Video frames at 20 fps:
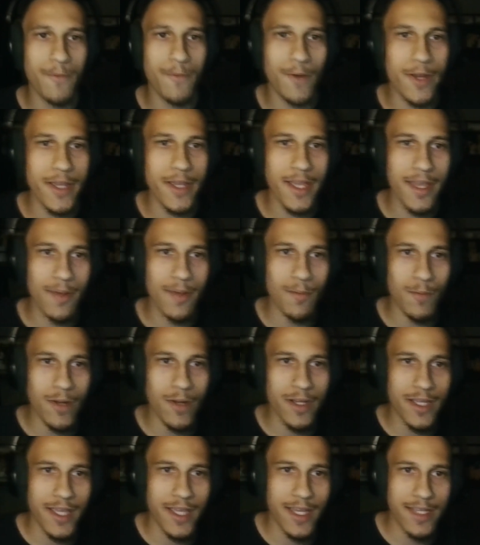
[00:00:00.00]
before you hit
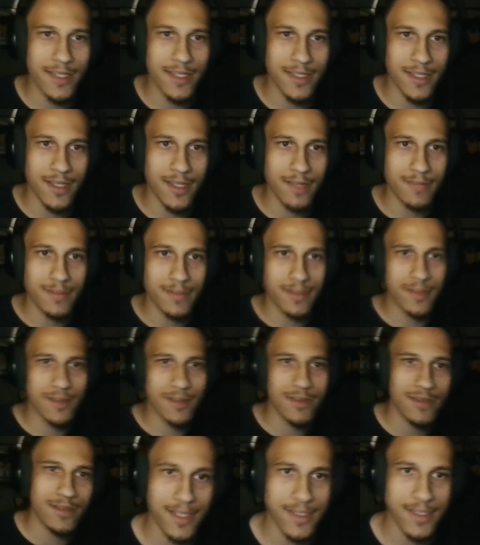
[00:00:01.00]
1k subs
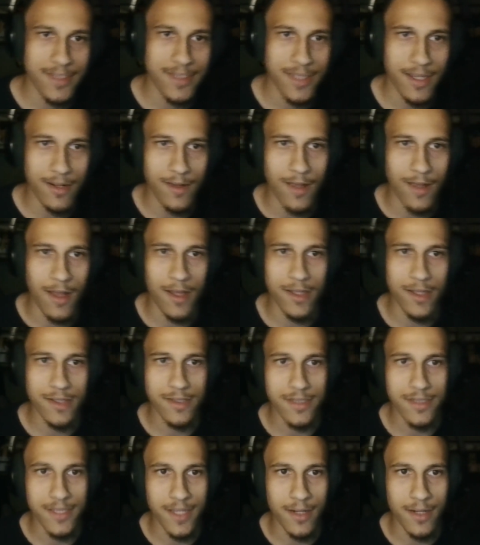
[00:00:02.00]
says Skittle
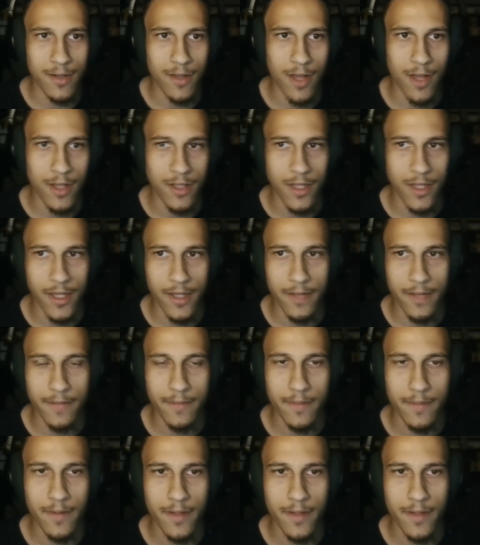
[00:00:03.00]
on- Skittle Online.